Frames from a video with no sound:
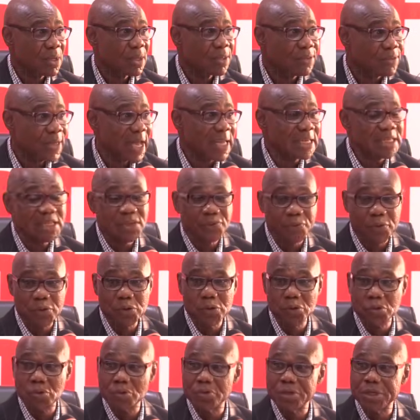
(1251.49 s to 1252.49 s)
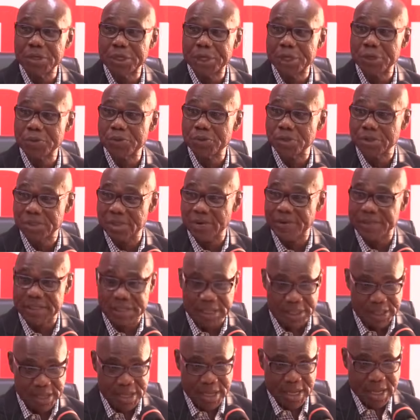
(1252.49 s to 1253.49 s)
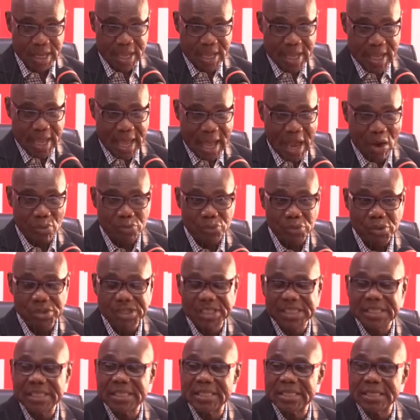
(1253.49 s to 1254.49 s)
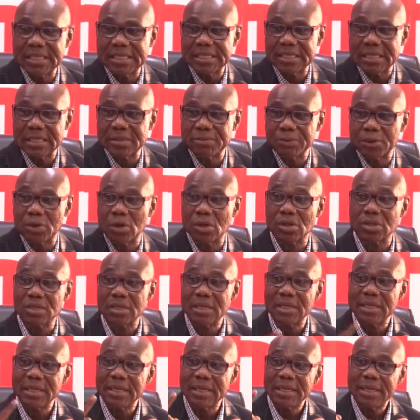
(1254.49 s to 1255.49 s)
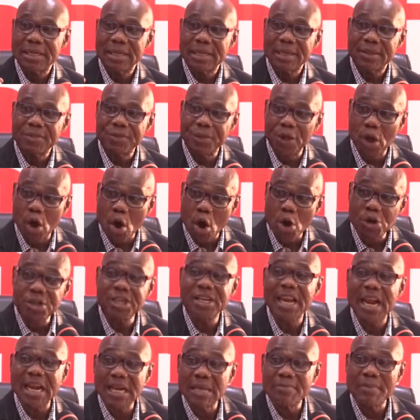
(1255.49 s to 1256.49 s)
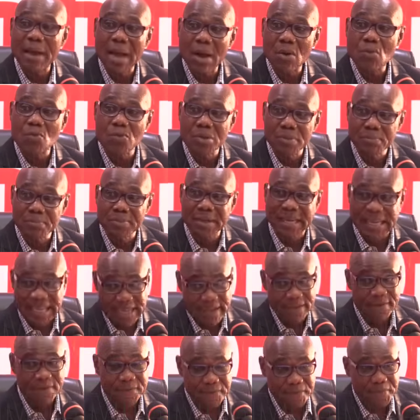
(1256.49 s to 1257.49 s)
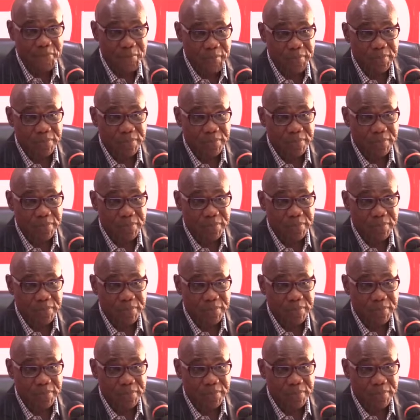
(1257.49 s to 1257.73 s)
That is for you to recuse yourself and say, I will not sit in this case because the ordinary man would believe